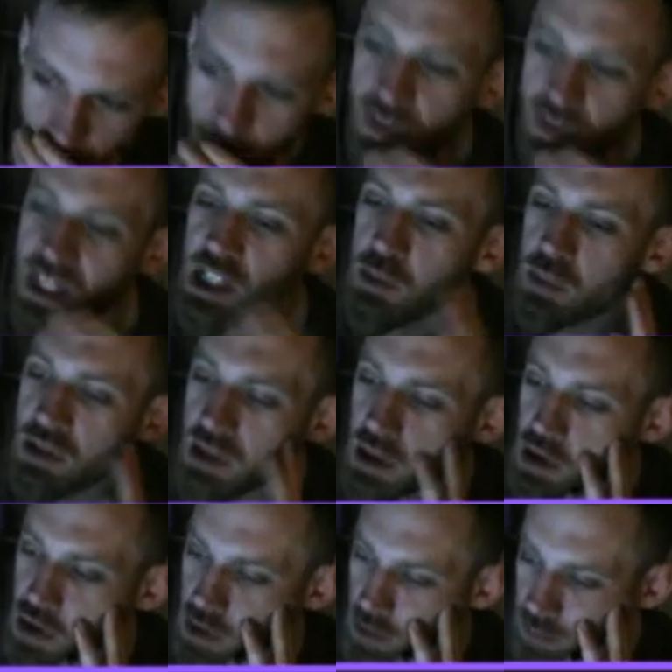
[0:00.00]
This
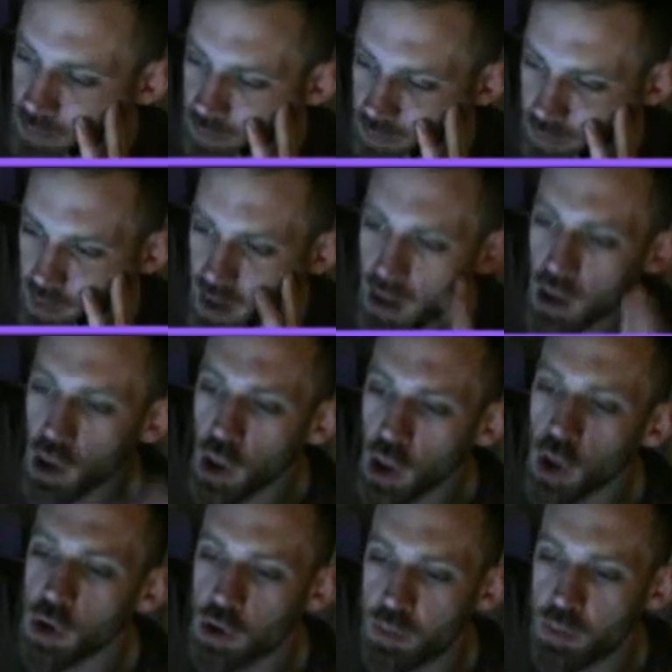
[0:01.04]
position
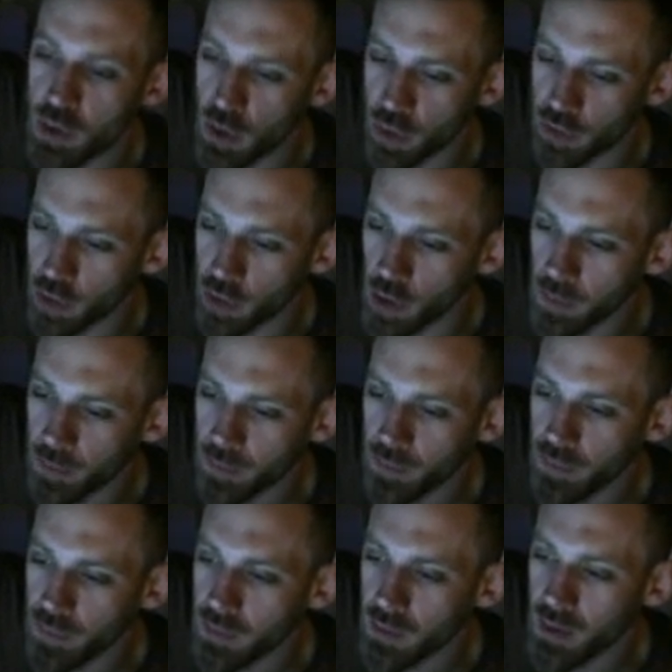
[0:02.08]
looks beautiful,
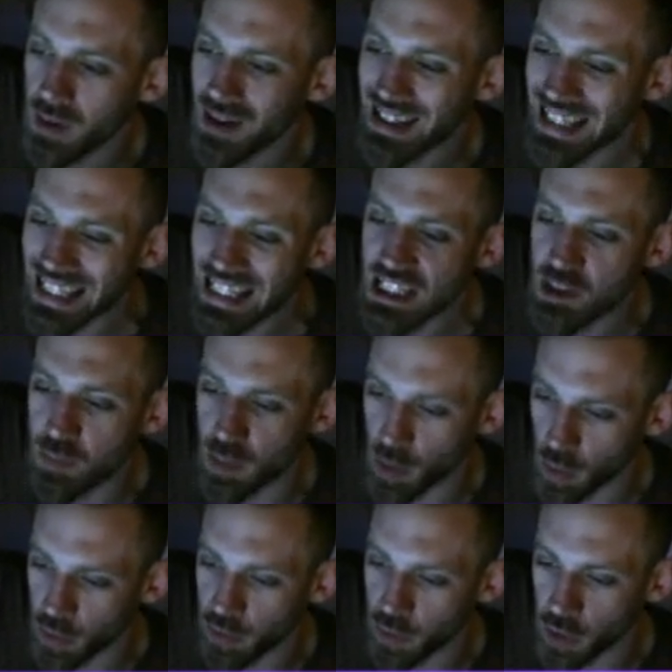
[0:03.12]
is
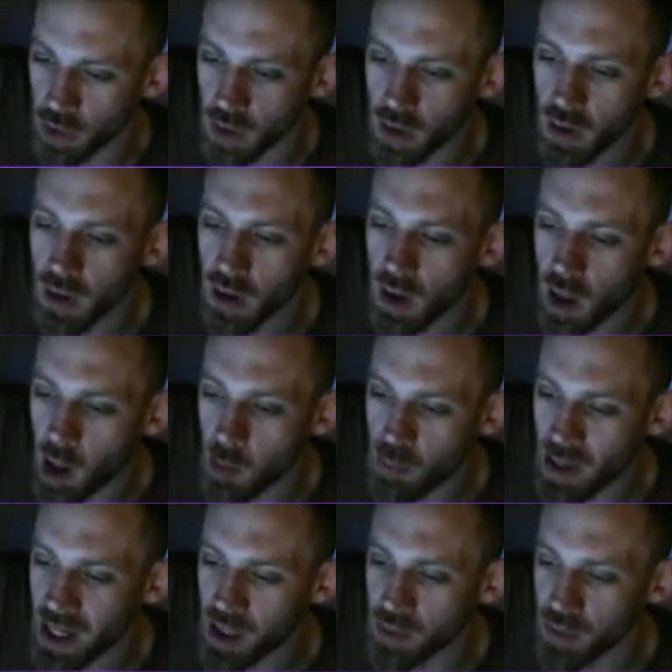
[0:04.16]
beautiful. Our
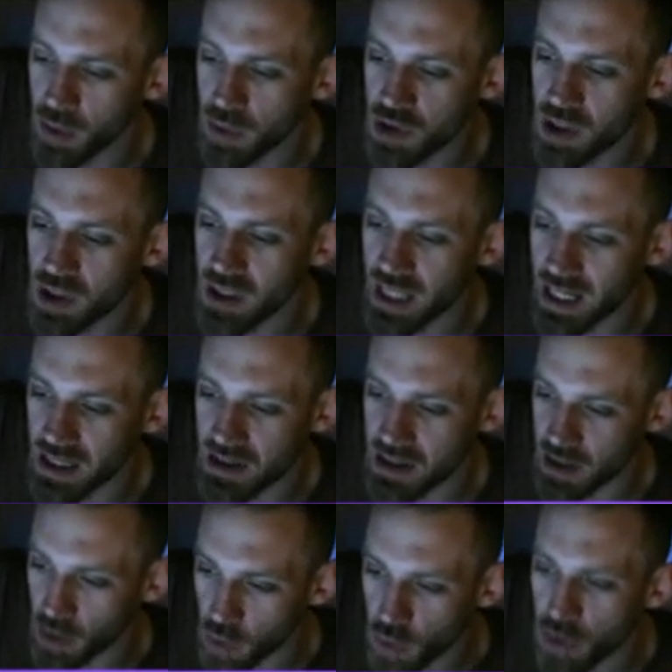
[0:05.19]
back row is
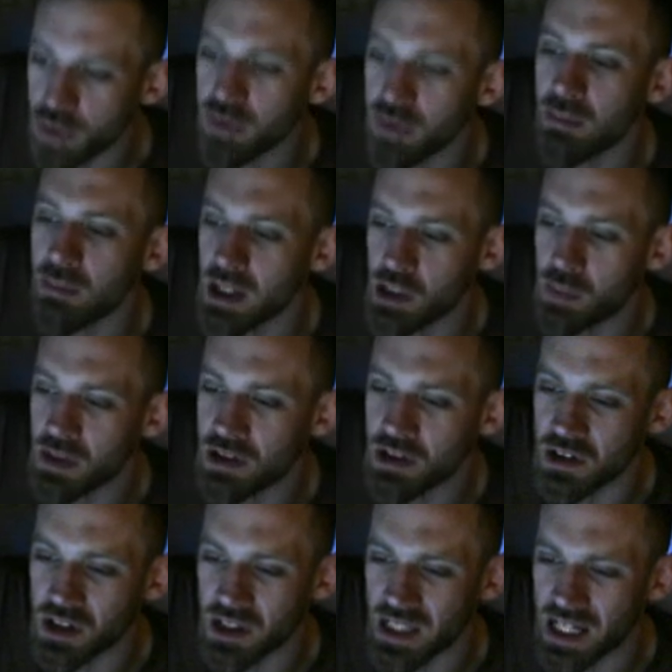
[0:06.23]
connected, all three major pieces
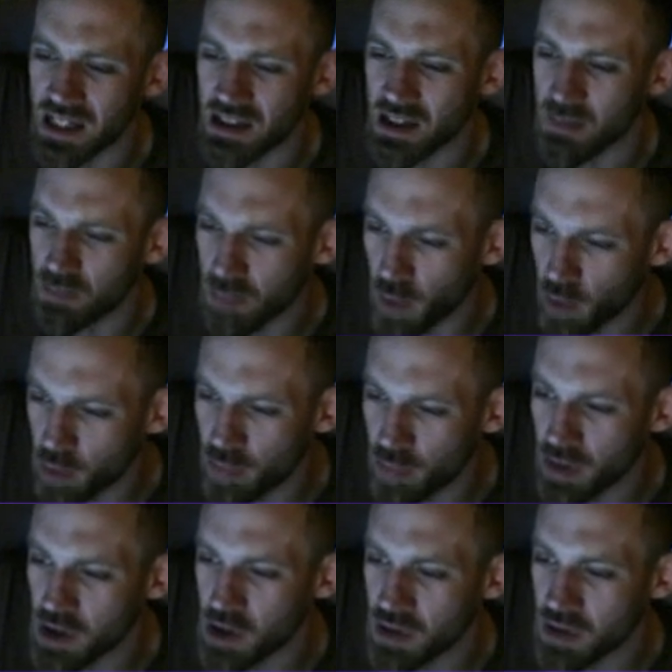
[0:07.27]
are connected, both
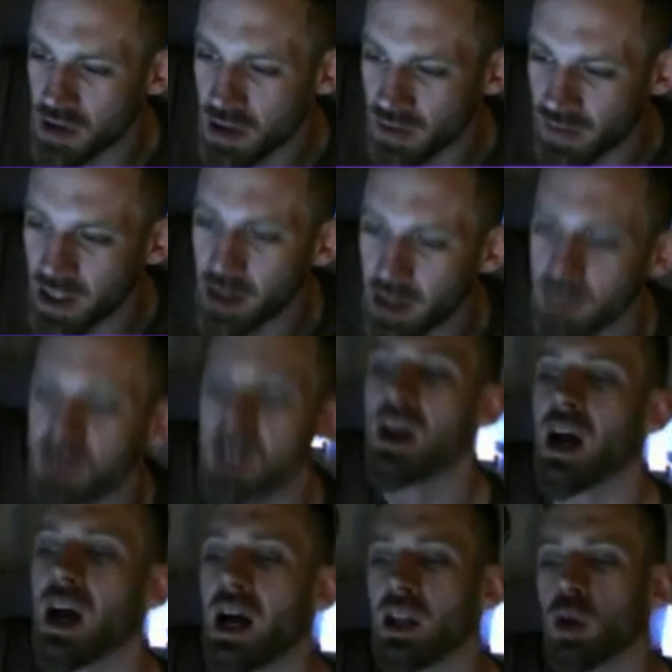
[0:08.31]
bishops are developed,
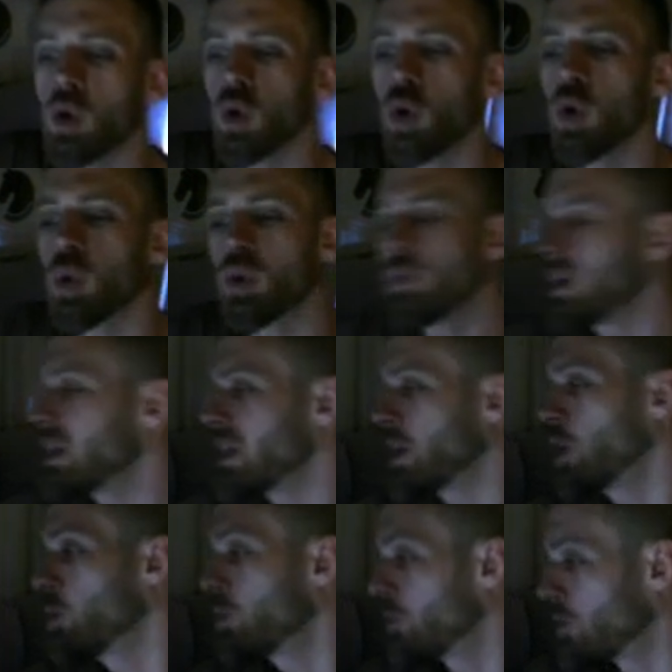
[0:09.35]
and all we're really
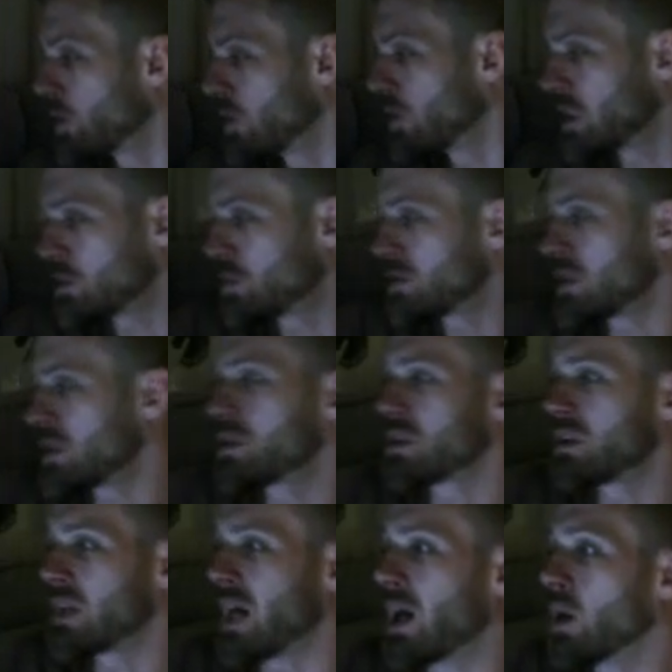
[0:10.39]
hoping for in this
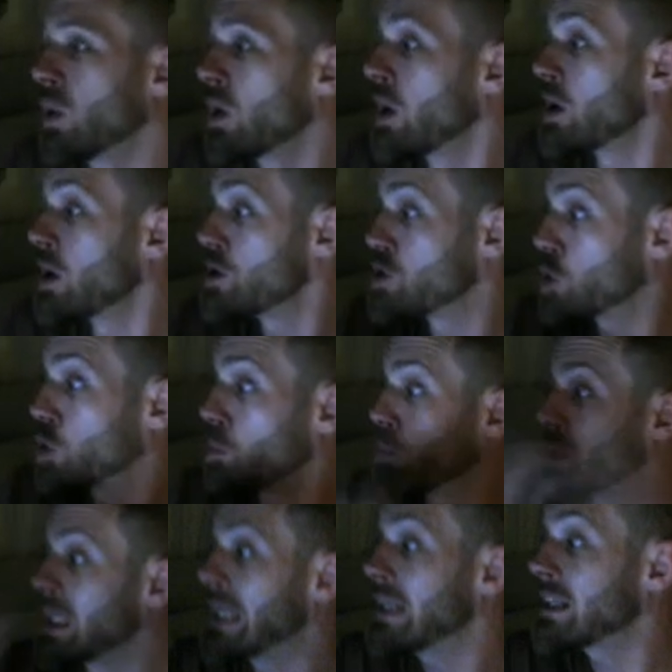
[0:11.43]
position now, to
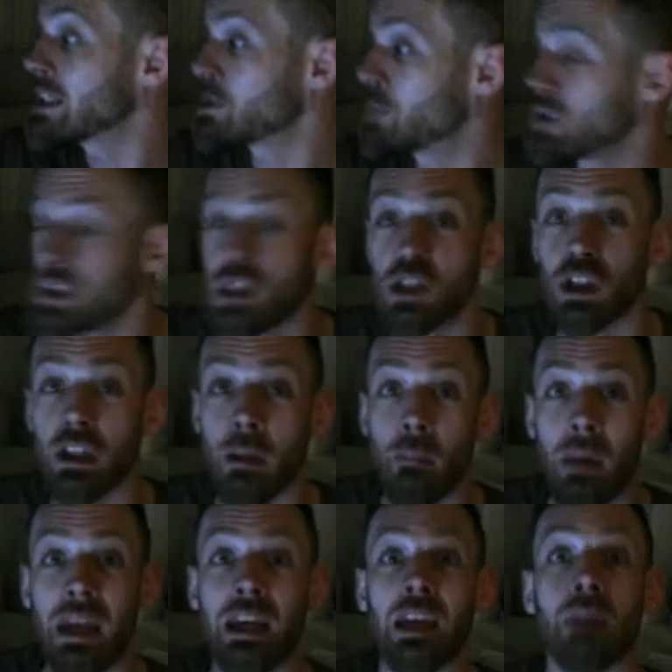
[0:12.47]
complete this position and
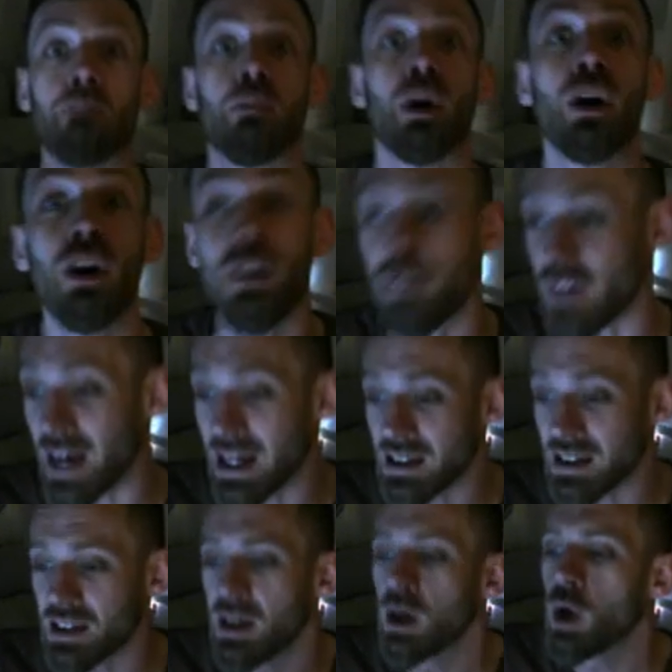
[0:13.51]
make it perfect,
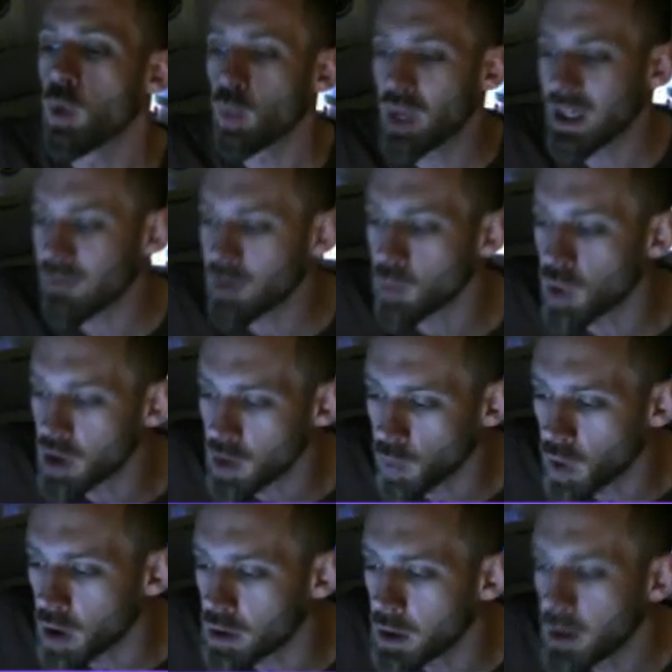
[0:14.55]
we give them what they
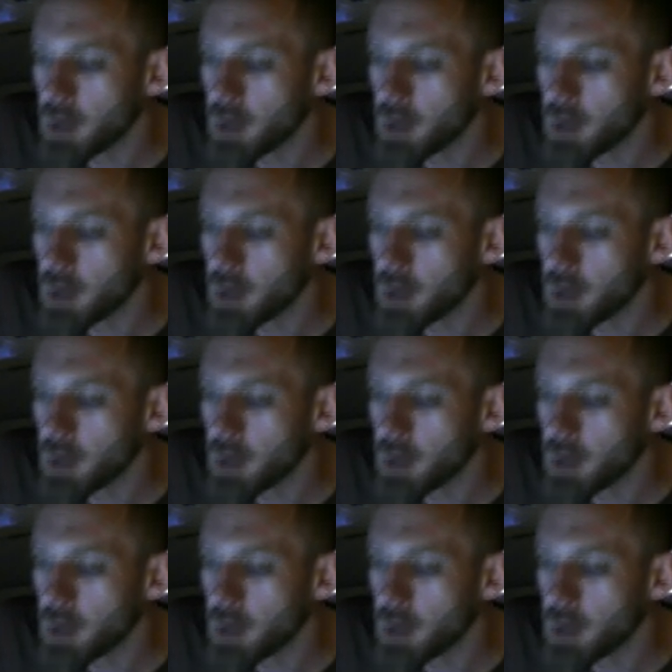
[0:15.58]
want.